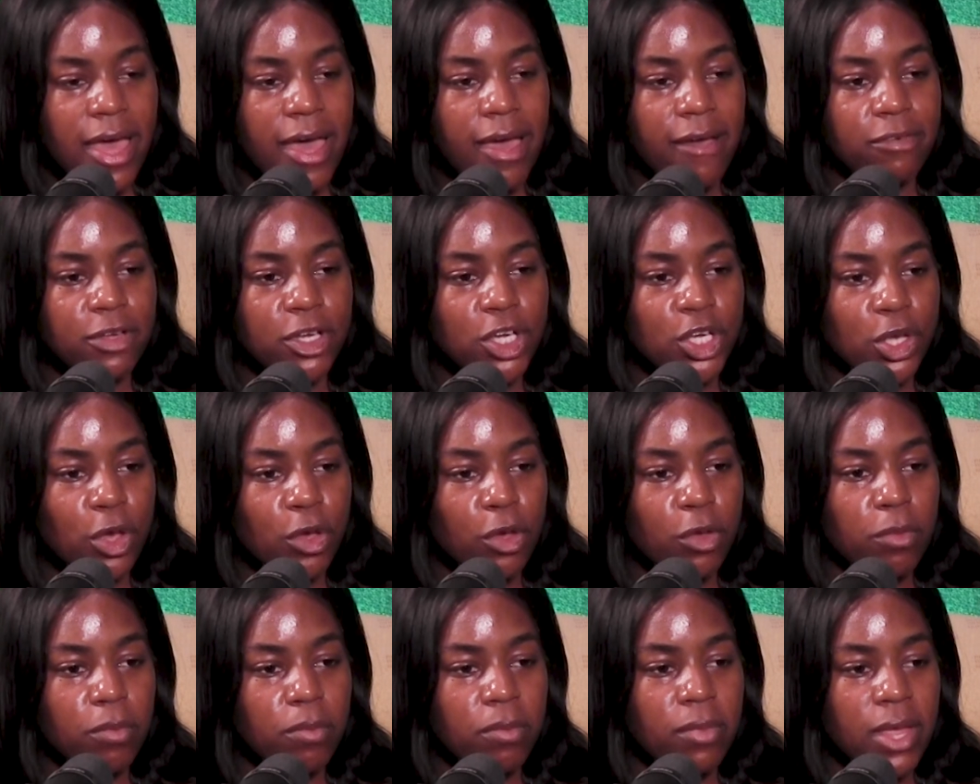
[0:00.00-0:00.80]
have
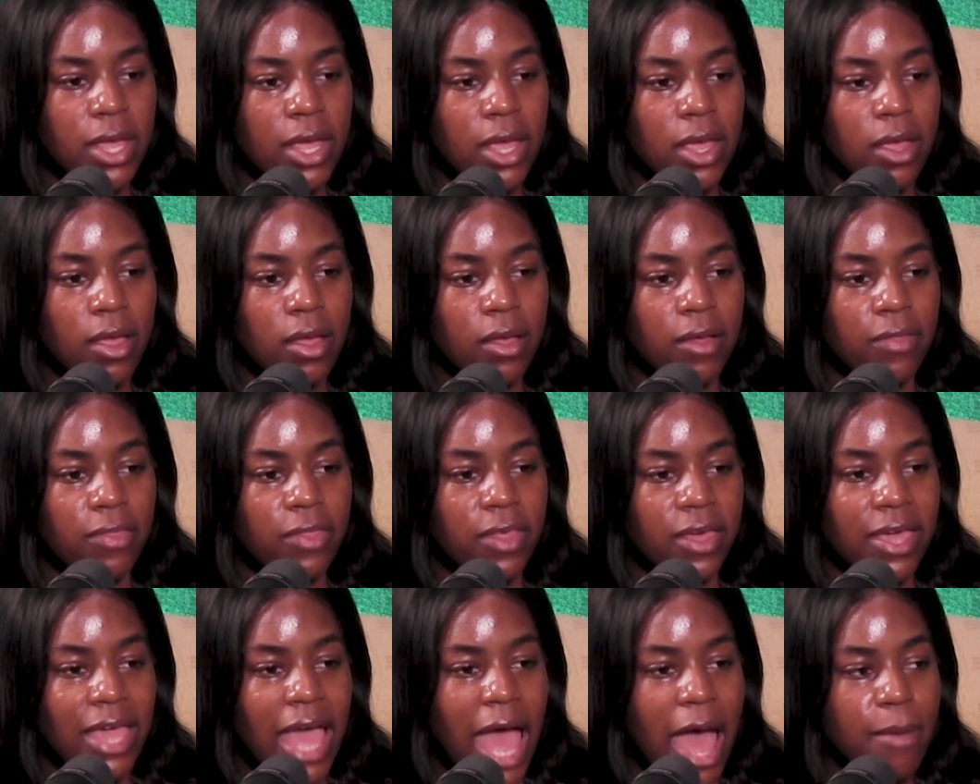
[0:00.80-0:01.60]
shown me
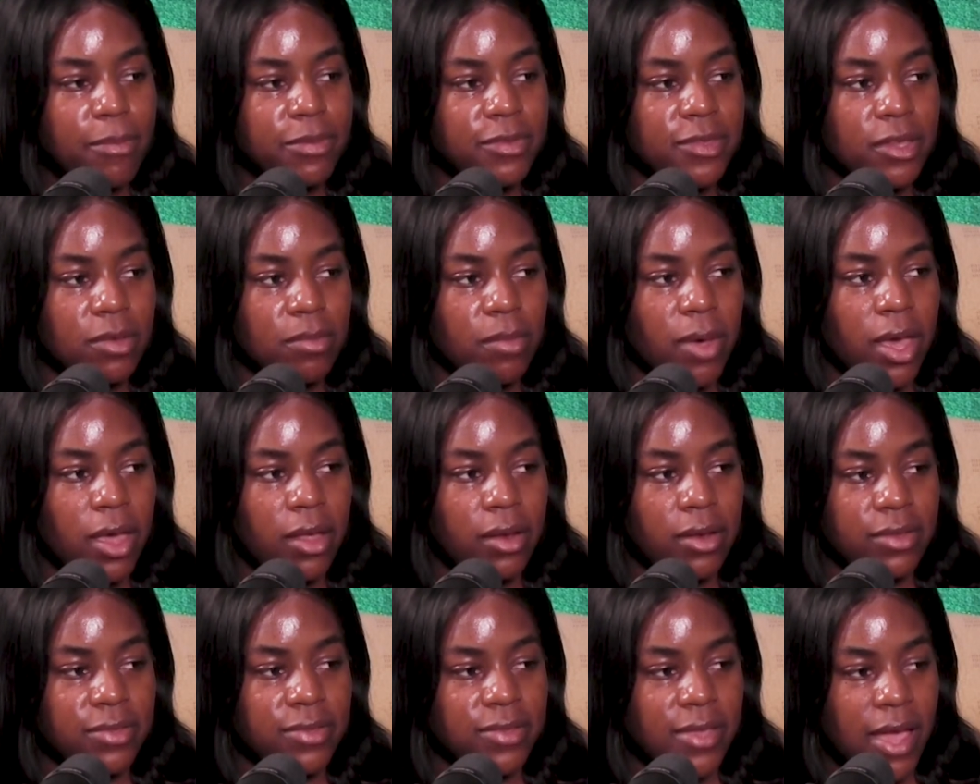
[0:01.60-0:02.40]
the gaps in my
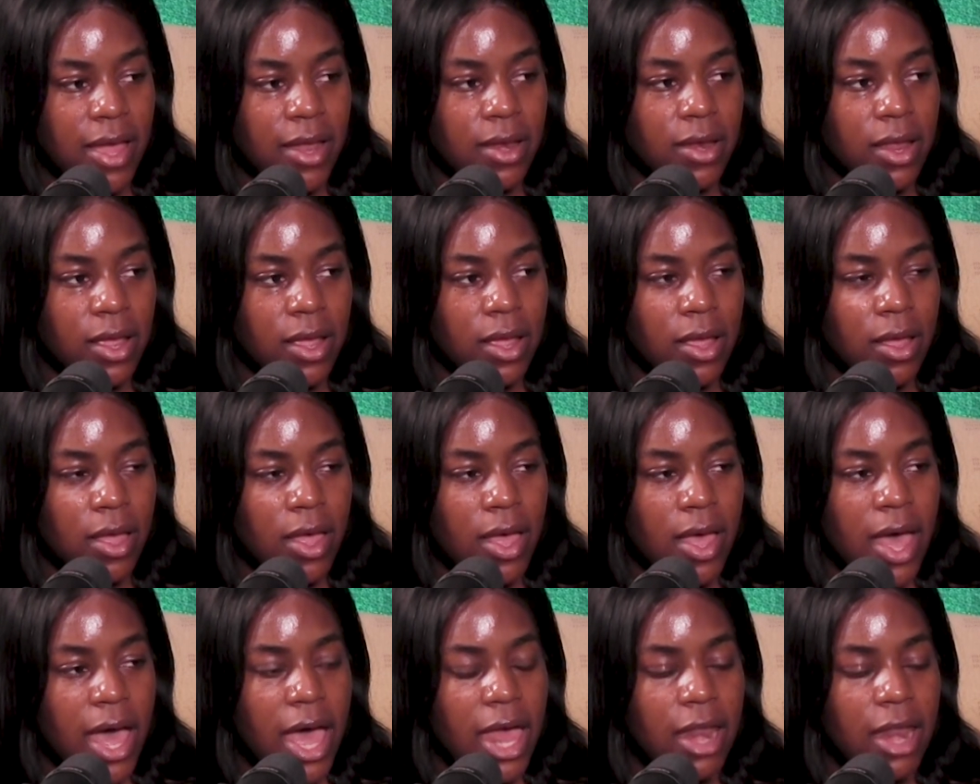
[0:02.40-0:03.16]
understanding